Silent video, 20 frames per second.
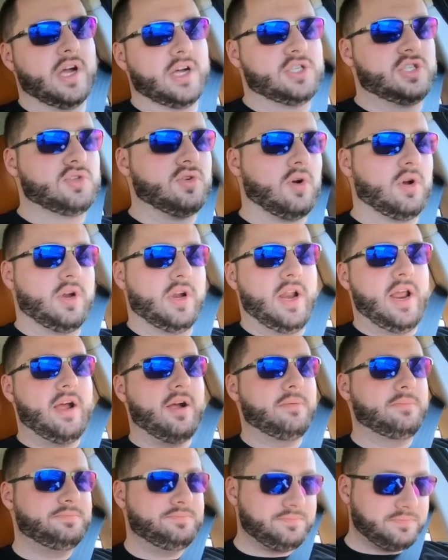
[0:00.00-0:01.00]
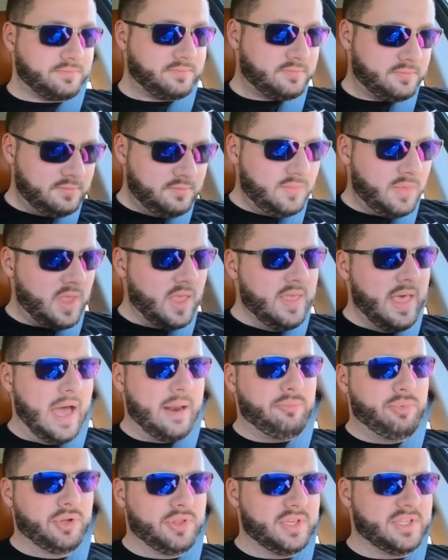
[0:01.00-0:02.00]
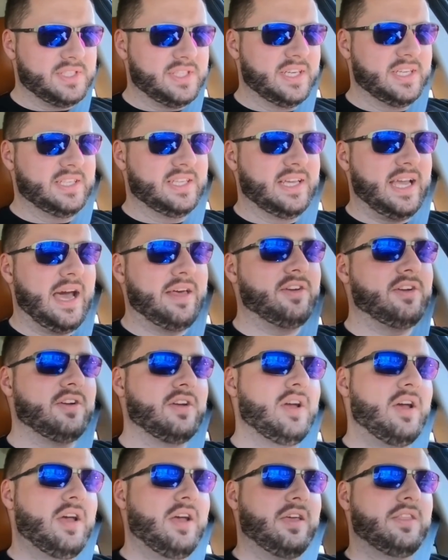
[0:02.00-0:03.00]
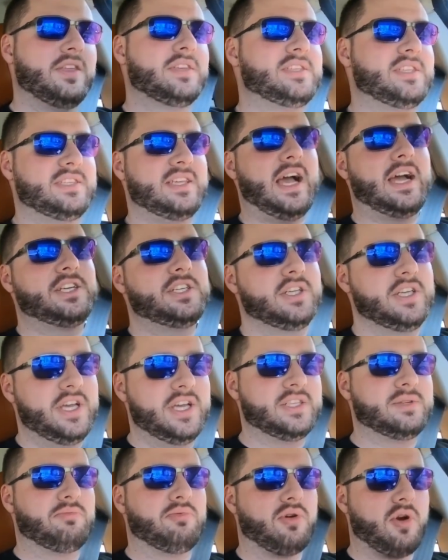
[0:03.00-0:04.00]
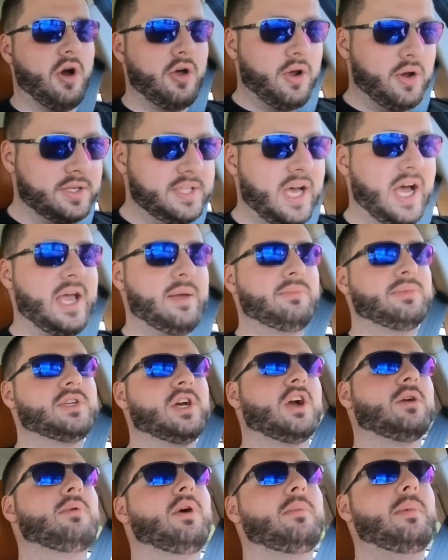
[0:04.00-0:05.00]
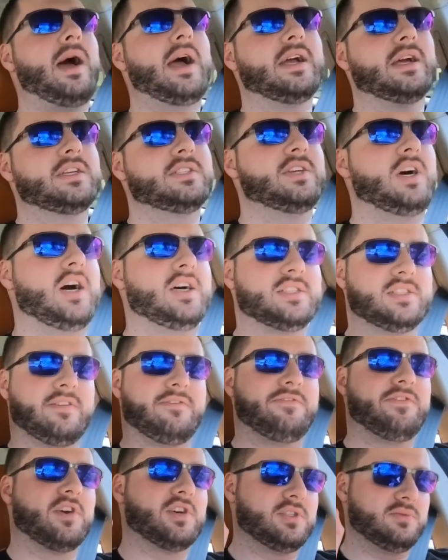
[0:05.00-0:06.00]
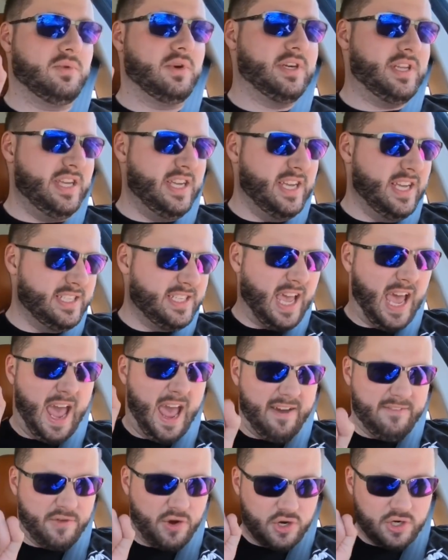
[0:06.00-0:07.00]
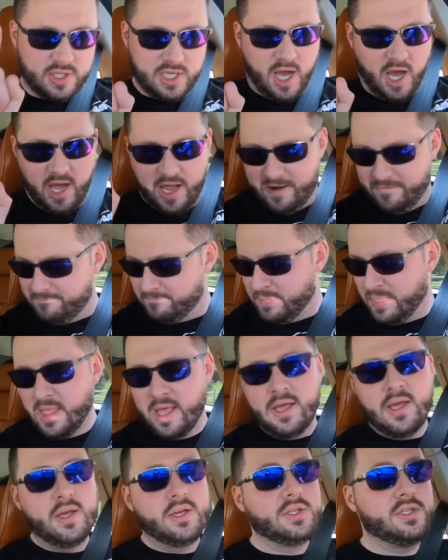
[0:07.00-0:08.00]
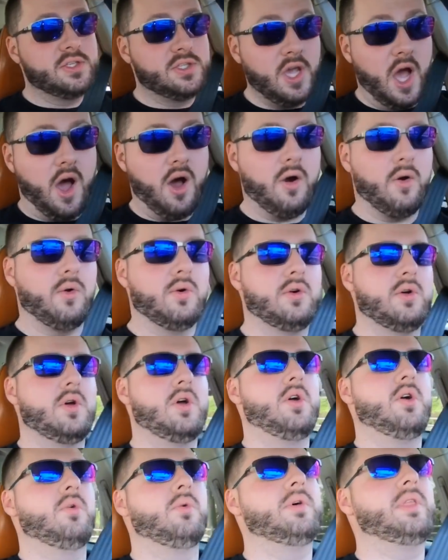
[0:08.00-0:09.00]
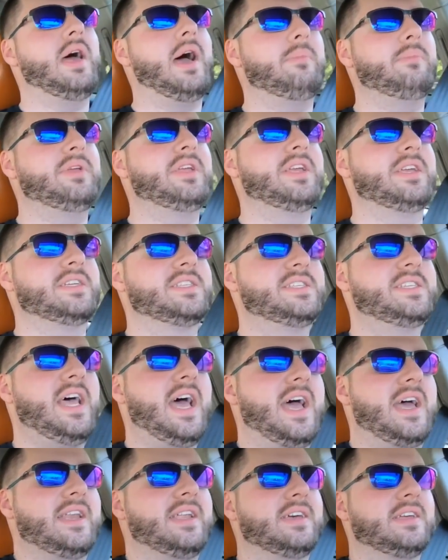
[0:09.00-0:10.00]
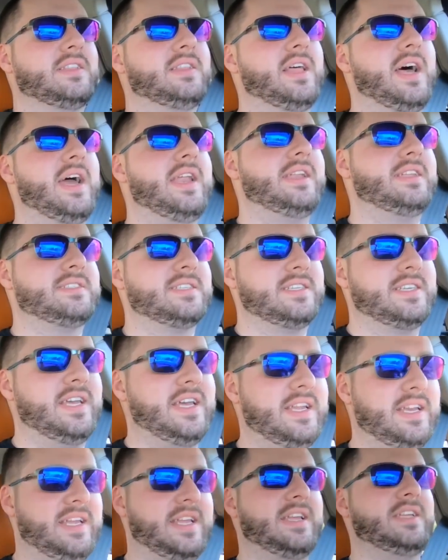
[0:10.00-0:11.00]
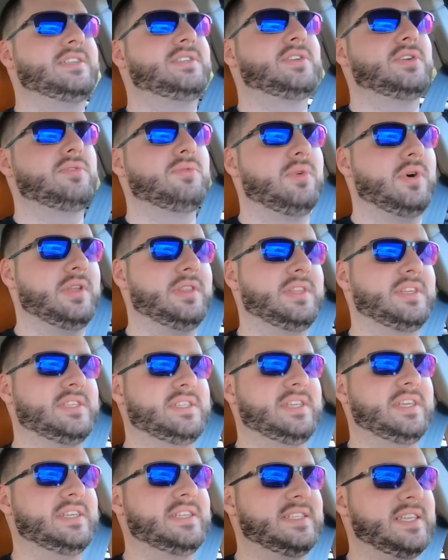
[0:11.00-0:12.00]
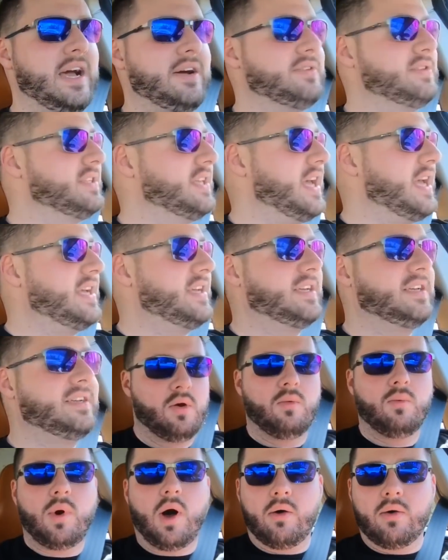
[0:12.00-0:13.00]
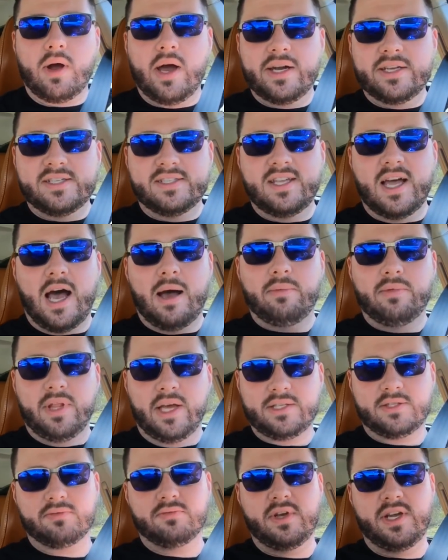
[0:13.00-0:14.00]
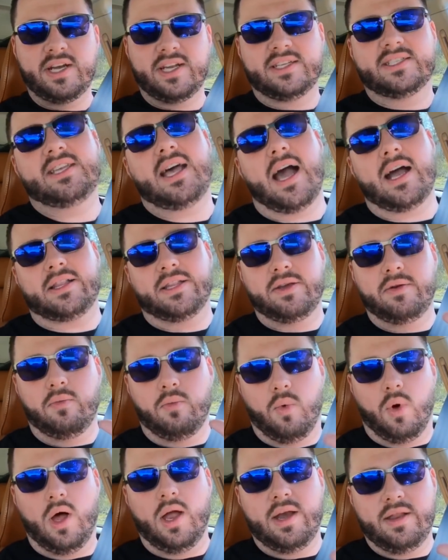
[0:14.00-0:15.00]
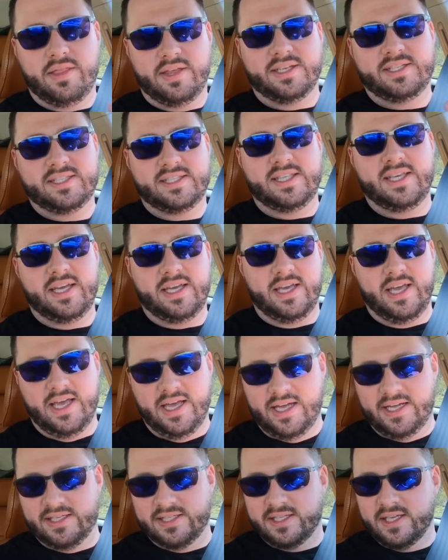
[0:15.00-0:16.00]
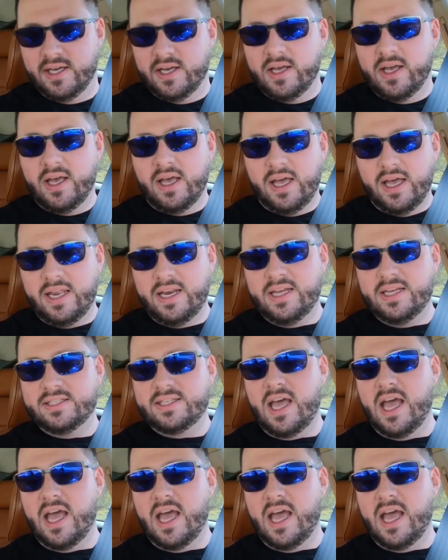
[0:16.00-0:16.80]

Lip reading: extraordinaire that put this thing together. This is actually his prototype Turboback exhaust, the first one he has ever done. So, with that being said, let's get into what this thing sounds like. While we're at a stop, let's read exactly what this thing is. It is